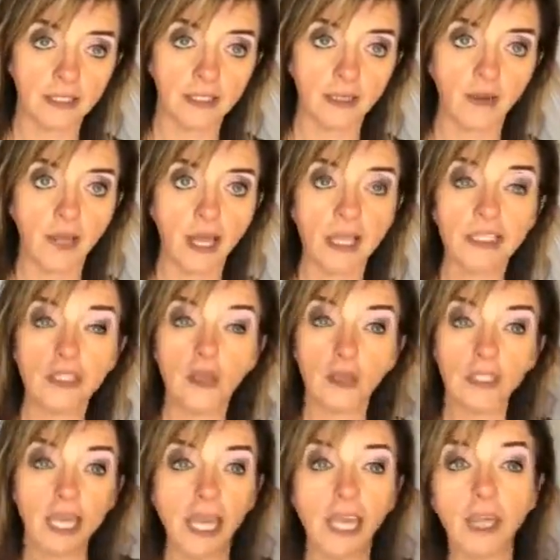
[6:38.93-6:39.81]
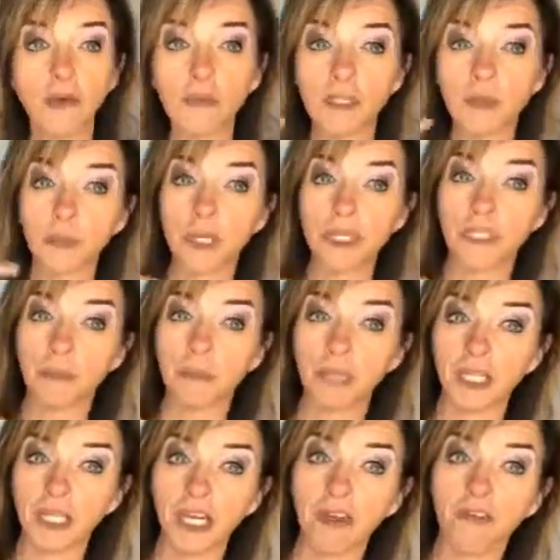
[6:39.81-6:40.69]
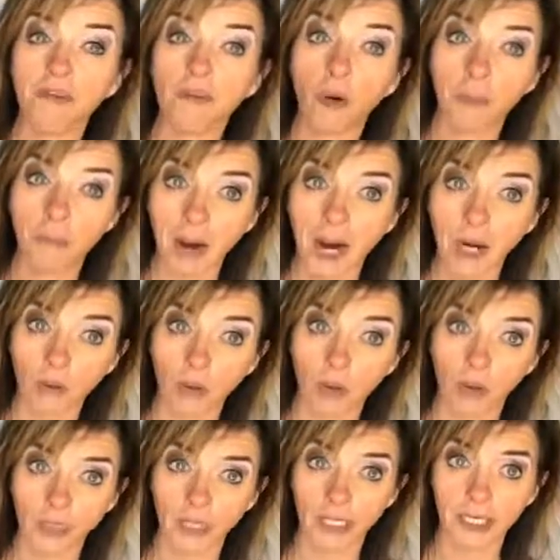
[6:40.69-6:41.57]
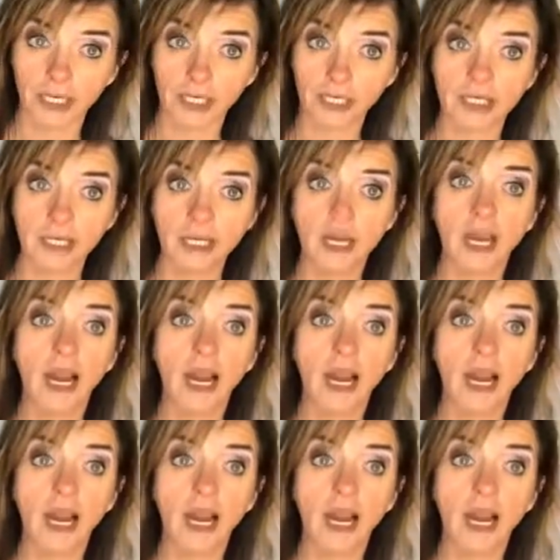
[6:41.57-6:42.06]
Okay, so taking responsibility for my role in it.